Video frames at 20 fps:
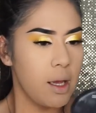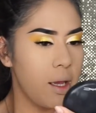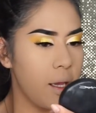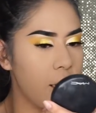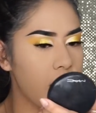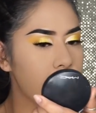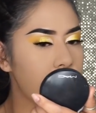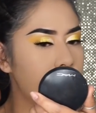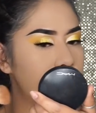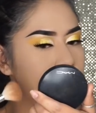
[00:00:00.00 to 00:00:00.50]

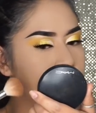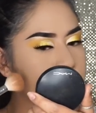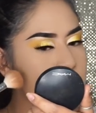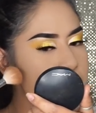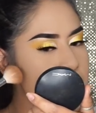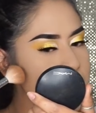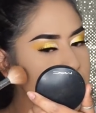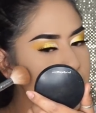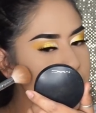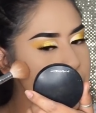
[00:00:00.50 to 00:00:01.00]
and I'm
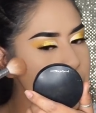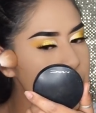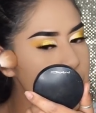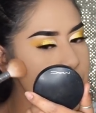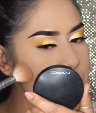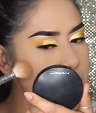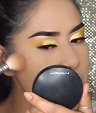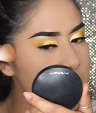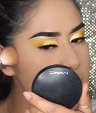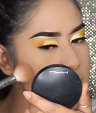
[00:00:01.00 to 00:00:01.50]
just going to
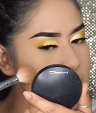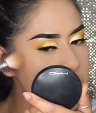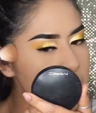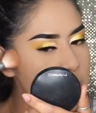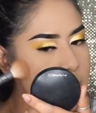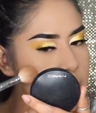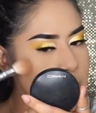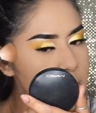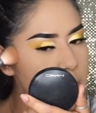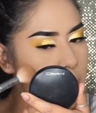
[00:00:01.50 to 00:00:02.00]
apply
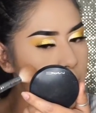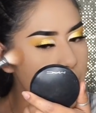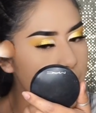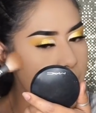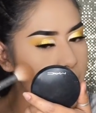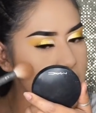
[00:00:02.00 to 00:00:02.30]
this on